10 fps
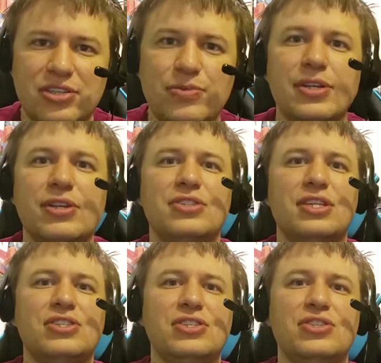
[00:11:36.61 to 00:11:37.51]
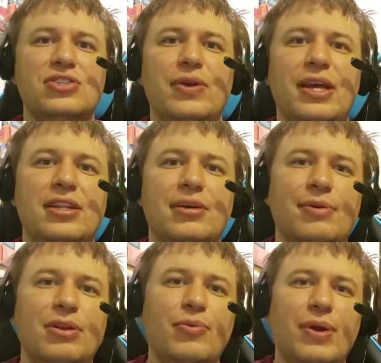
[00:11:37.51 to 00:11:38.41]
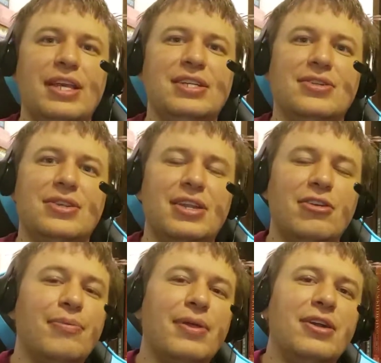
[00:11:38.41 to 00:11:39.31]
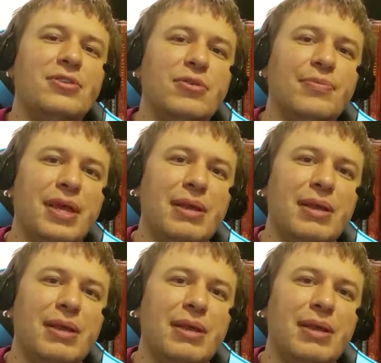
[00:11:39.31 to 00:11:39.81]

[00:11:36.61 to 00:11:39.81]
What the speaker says: You want your sessions to end up in a way so that your players will be